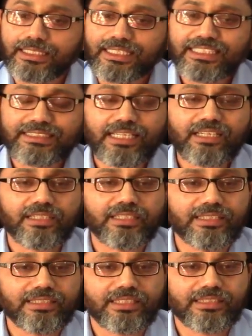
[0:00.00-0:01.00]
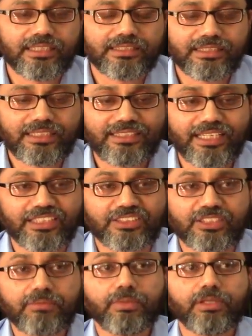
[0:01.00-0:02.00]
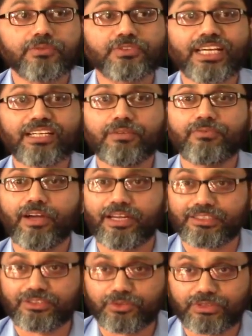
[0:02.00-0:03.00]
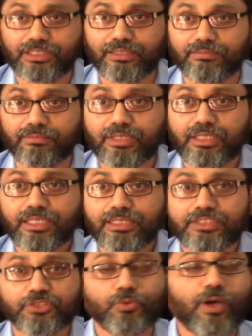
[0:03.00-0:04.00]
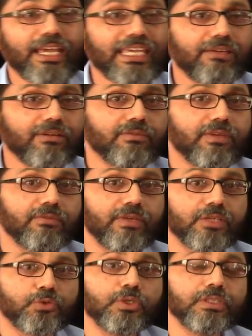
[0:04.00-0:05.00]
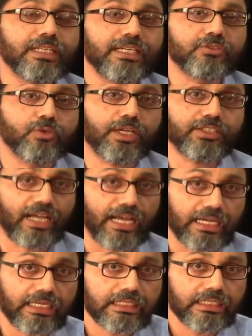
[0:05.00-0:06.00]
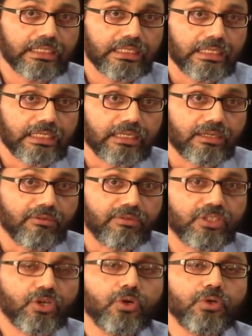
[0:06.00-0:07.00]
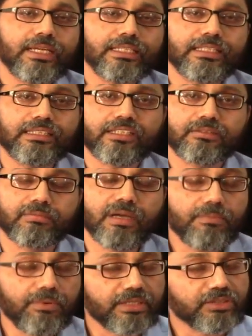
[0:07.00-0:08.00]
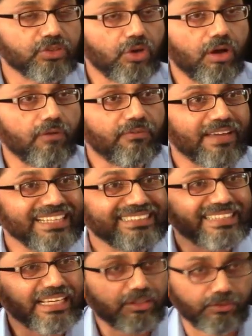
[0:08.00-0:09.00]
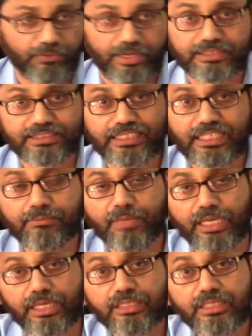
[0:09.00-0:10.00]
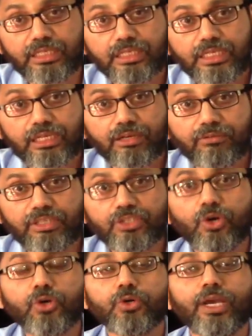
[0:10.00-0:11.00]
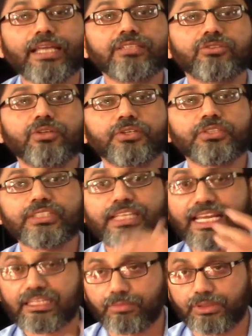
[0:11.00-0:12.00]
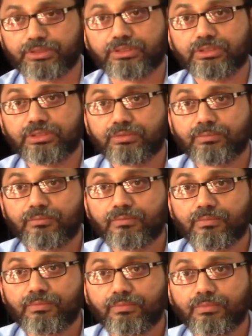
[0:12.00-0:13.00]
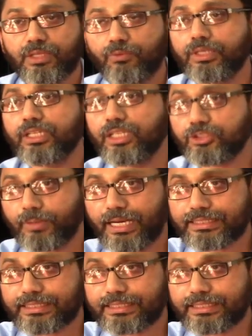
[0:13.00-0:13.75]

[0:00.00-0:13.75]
he's like a symbol of sacrifice, you see him. This is why even when we are doing the Eid al-Adha, we go and in the remembrance of his sacrifice that he made, we go and slaughter the animals. the one Allah subhanahu